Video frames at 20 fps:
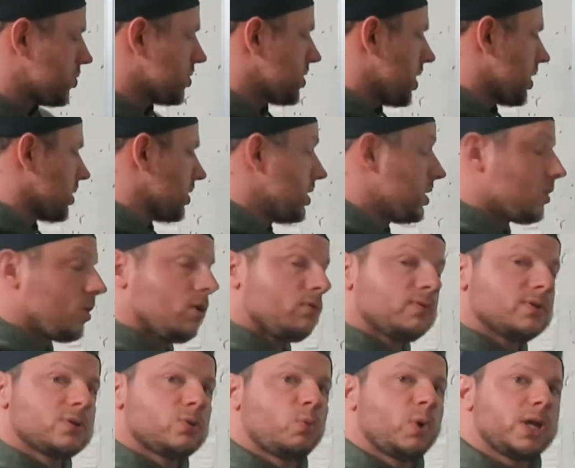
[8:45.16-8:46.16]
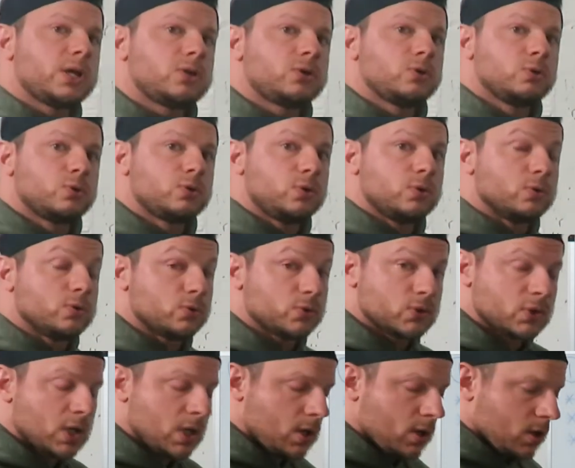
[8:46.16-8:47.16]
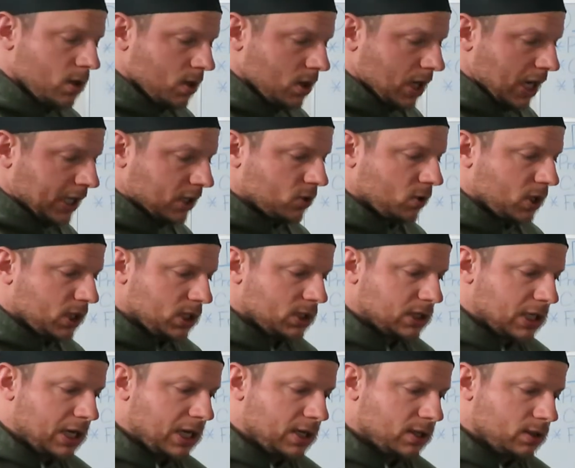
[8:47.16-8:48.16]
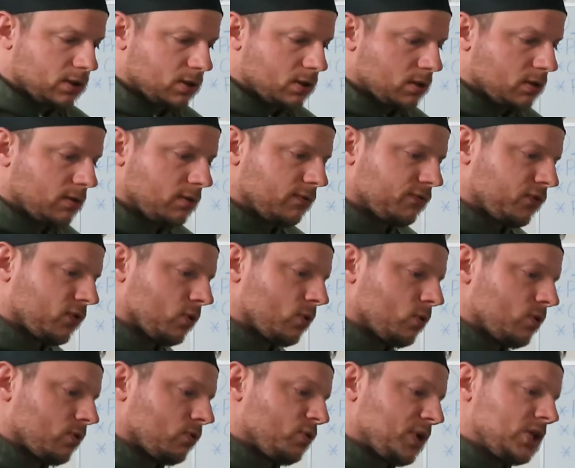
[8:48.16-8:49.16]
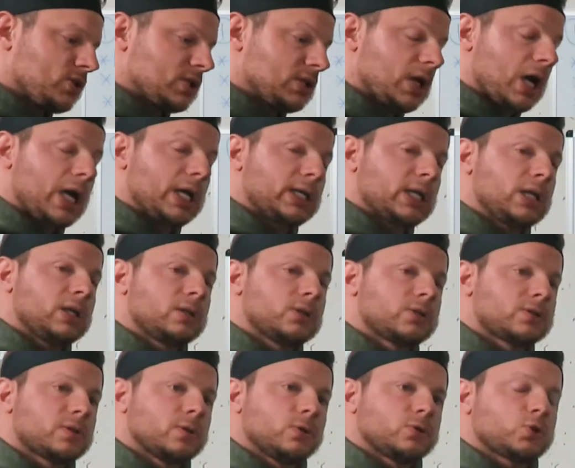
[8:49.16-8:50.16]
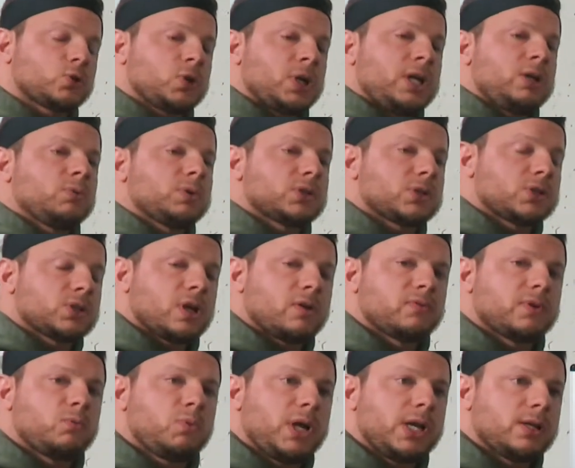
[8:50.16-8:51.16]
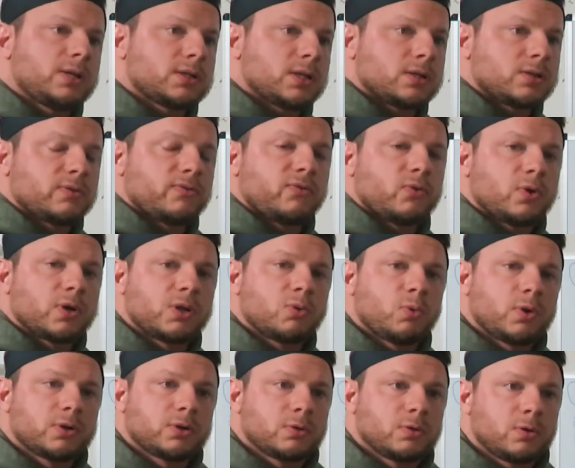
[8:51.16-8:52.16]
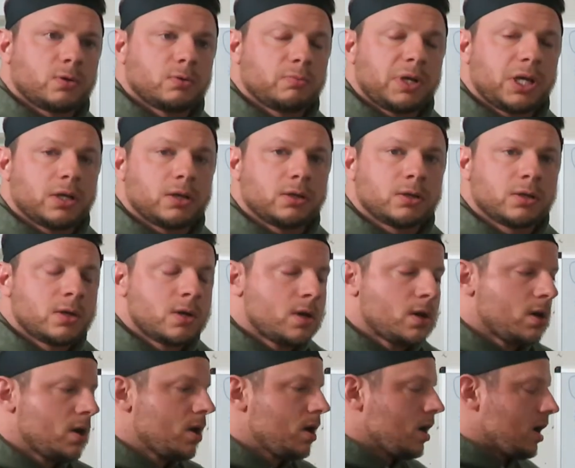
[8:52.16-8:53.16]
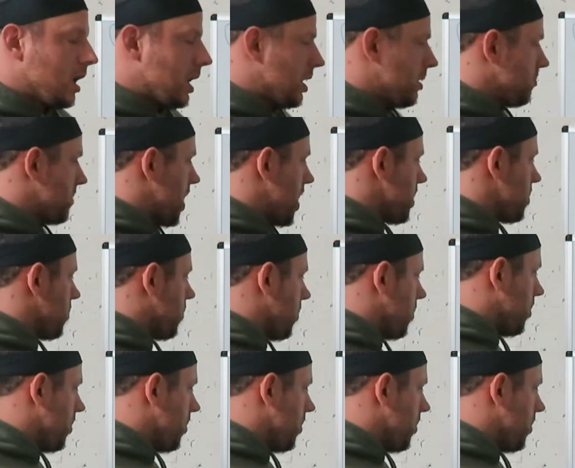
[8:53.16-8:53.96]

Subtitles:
your technique over the weight you use. I credit that for the reason I can still train with such heavy weights as a 41-year-old man. I